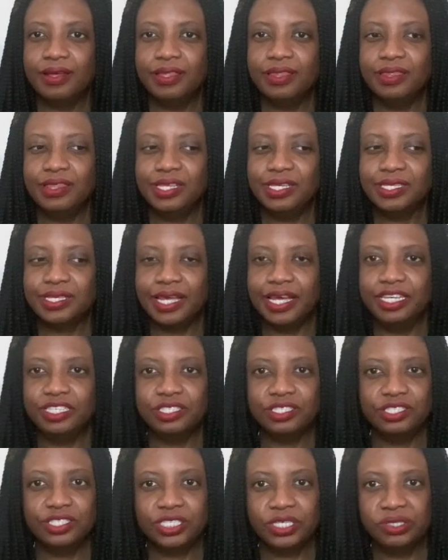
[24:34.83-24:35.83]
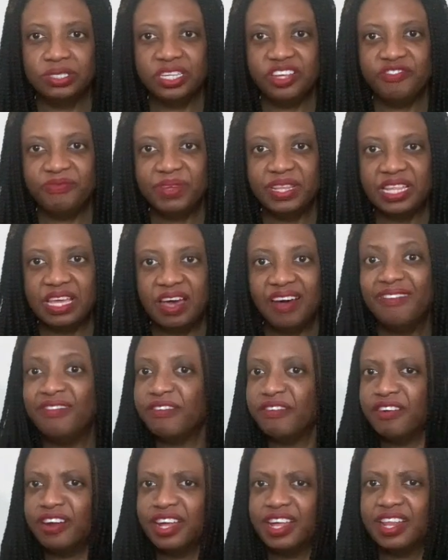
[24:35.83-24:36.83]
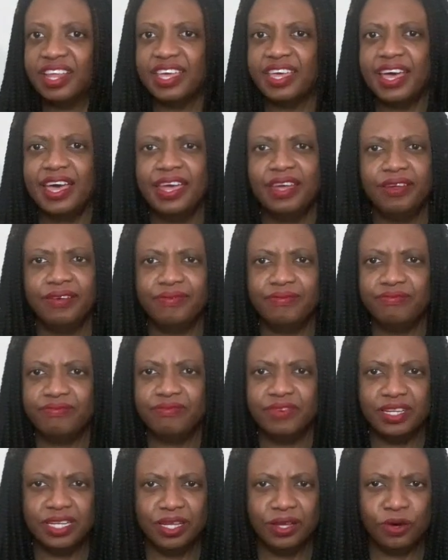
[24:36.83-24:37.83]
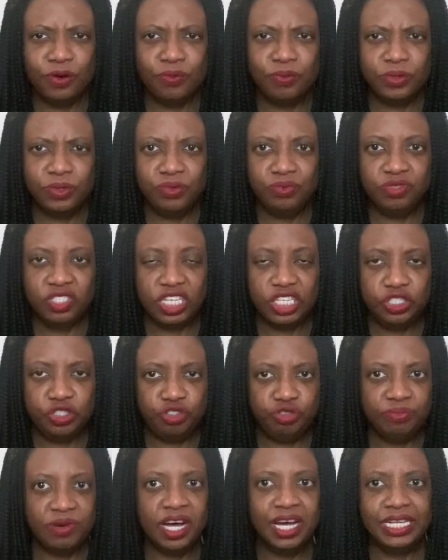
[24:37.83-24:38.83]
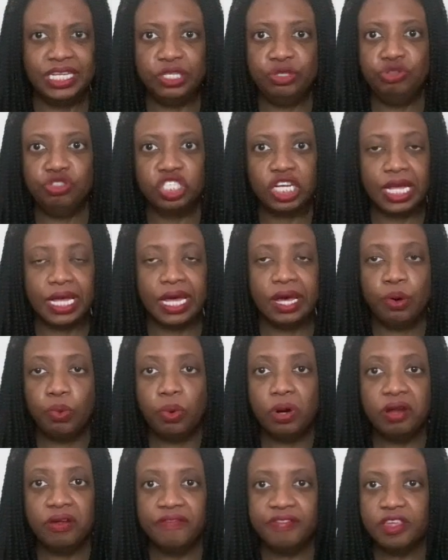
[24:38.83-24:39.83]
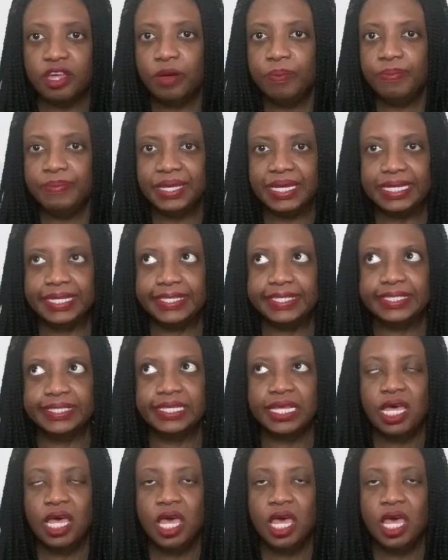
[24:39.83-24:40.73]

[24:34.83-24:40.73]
these Asian shows I've been covering, like I really hope you change your mind and you check out one of them, because